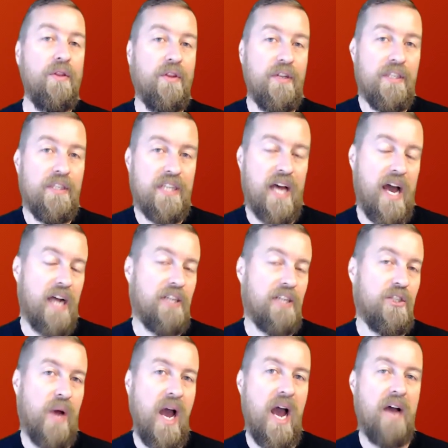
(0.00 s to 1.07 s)
the tax
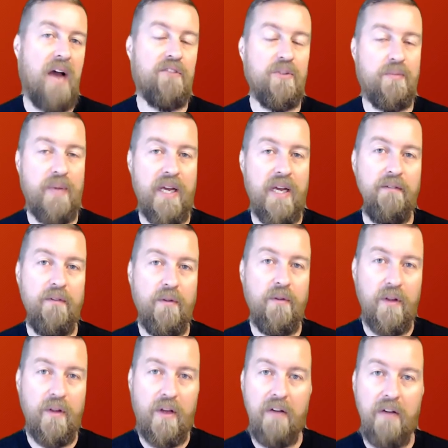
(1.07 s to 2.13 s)
you have to pay for
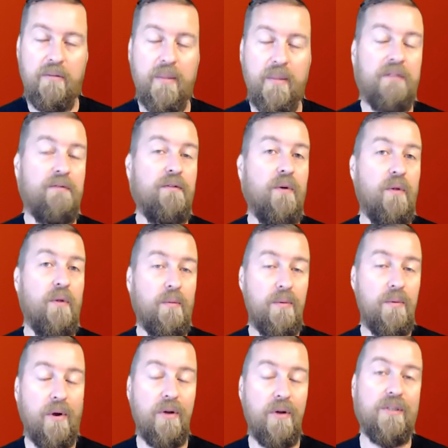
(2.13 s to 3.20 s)
the government for the
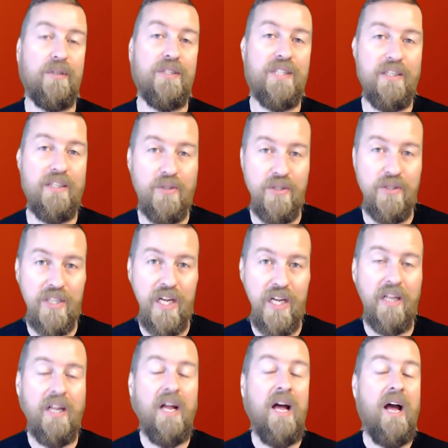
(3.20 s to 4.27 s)
products that you
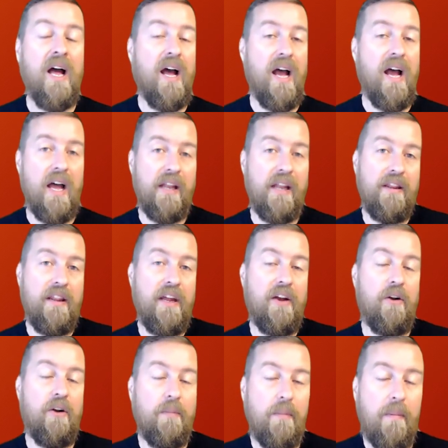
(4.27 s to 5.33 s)
sell, and
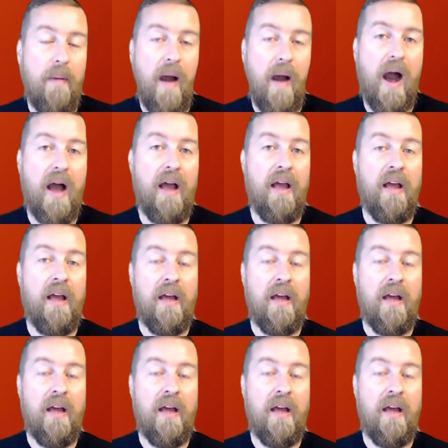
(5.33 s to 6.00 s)
thereby